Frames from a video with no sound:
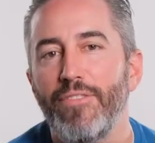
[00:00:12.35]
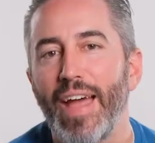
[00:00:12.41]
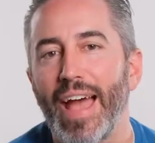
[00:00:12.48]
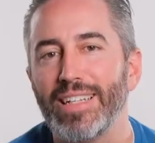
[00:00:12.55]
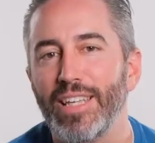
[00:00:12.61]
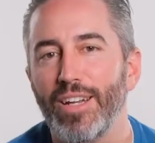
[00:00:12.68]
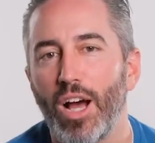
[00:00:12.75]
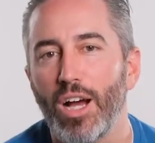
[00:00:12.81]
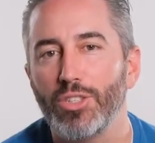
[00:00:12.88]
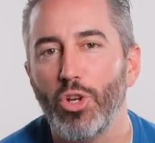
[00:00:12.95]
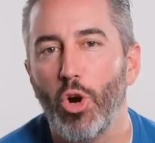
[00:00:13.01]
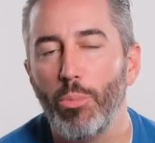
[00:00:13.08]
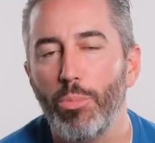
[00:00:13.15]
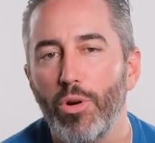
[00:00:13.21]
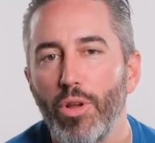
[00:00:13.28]
fact, in
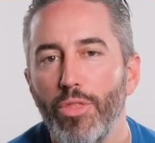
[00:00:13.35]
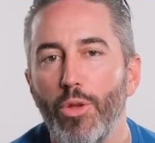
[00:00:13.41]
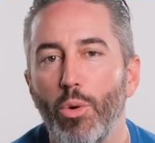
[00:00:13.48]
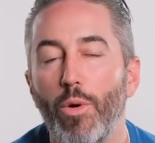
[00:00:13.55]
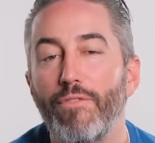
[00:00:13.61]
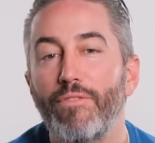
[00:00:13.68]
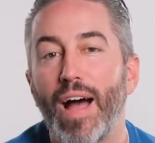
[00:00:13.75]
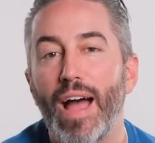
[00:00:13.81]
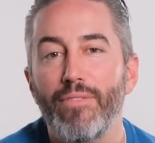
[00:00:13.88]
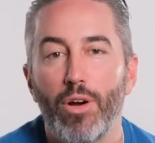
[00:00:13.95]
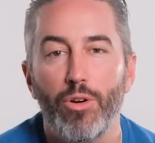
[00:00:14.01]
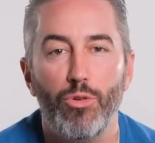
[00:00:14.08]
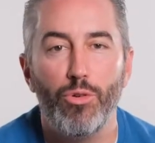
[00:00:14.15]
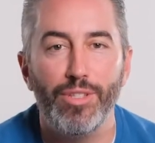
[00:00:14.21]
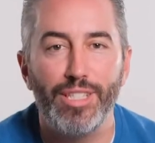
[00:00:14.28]
October, there were
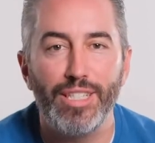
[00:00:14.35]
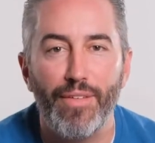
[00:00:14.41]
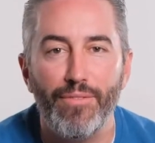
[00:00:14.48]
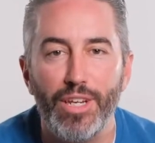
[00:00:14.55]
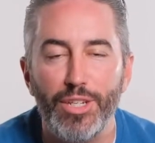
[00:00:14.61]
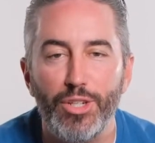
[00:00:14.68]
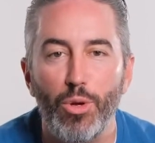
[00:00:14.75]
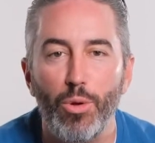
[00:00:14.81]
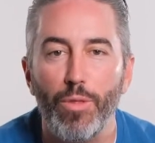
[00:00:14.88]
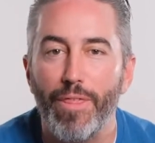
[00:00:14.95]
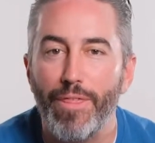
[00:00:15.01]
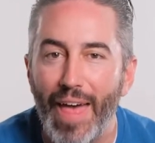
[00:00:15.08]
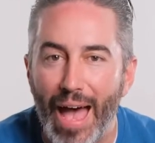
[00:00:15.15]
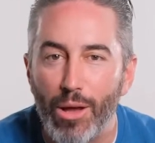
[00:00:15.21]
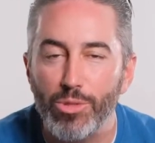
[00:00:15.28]

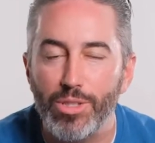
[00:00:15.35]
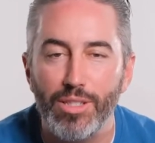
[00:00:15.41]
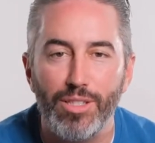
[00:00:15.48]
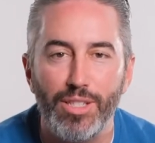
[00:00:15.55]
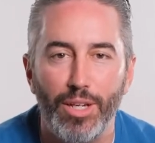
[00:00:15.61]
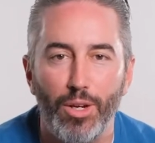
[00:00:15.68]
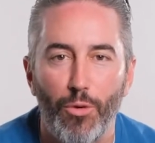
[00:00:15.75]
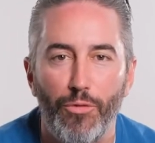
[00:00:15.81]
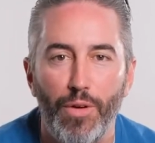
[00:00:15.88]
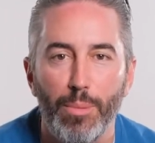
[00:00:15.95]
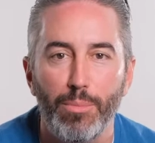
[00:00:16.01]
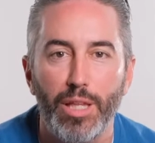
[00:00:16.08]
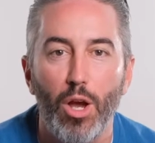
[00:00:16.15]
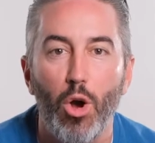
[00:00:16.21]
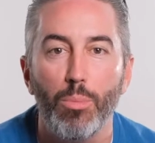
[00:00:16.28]
572,000 single
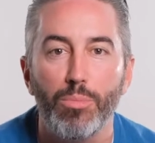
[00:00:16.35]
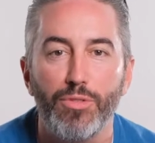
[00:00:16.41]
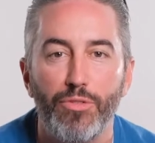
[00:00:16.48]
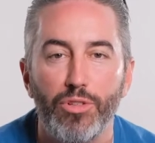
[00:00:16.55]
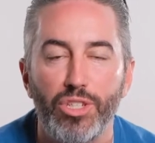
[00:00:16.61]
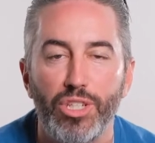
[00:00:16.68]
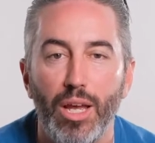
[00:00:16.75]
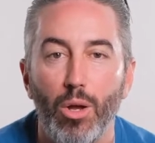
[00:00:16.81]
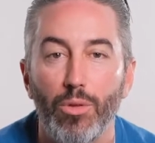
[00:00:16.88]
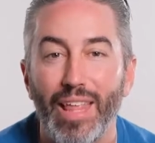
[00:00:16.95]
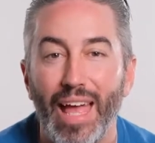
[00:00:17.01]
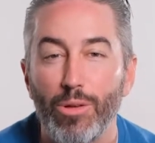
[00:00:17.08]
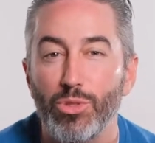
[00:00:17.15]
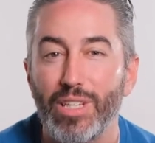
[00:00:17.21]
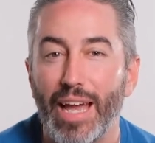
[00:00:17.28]
family homes for sale.
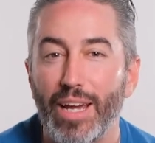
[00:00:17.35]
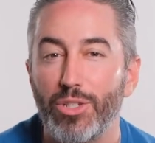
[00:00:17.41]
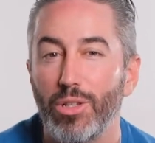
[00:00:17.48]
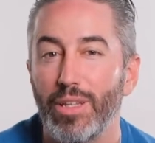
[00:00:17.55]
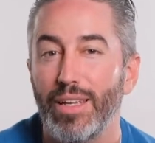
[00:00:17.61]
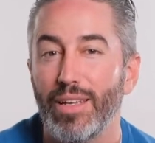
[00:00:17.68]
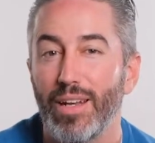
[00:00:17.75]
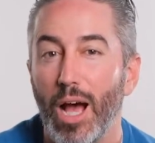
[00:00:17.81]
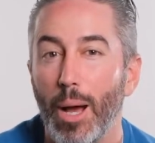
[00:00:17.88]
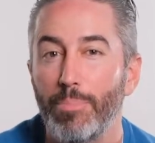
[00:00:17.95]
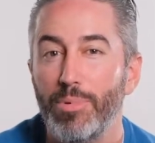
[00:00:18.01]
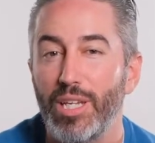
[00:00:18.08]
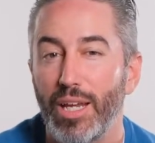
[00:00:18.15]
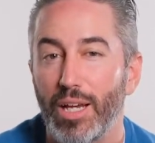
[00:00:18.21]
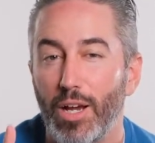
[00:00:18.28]
That was actually an
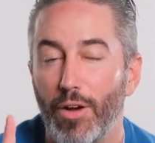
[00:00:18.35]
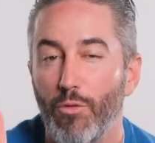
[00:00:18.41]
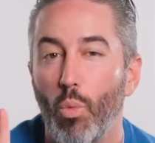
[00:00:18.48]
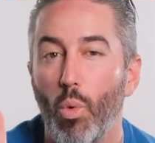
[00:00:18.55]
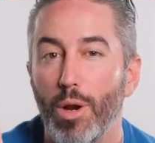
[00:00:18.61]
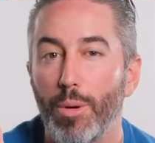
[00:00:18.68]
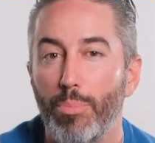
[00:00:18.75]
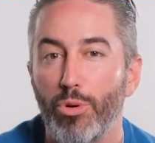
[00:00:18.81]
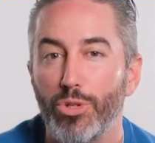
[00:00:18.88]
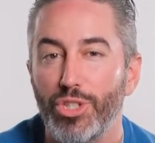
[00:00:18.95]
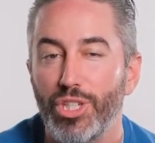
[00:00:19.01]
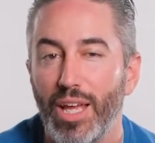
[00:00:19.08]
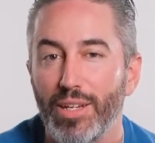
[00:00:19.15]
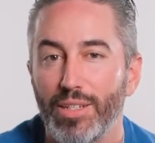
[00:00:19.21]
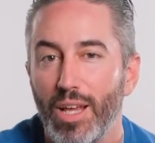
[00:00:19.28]
uptick of
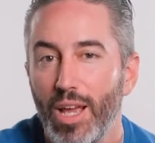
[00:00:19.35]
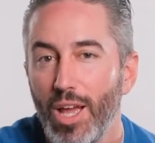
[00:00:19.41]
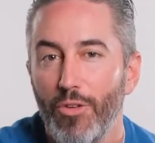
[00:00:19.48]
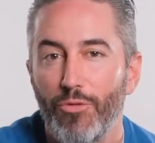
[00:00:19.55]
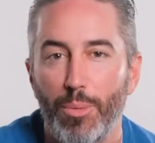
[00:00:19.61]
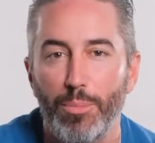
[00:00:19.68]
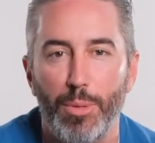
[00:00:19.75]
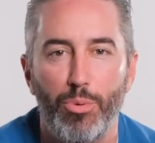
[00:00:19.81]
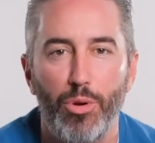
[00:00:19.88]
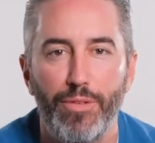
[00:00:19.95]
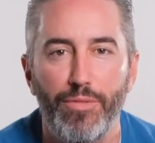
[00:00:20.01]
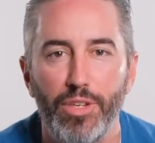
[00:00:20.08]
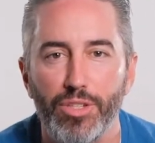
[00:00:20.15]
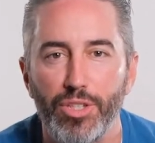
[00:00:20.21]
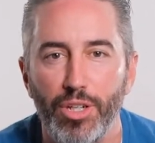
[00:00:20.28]
1% from the previous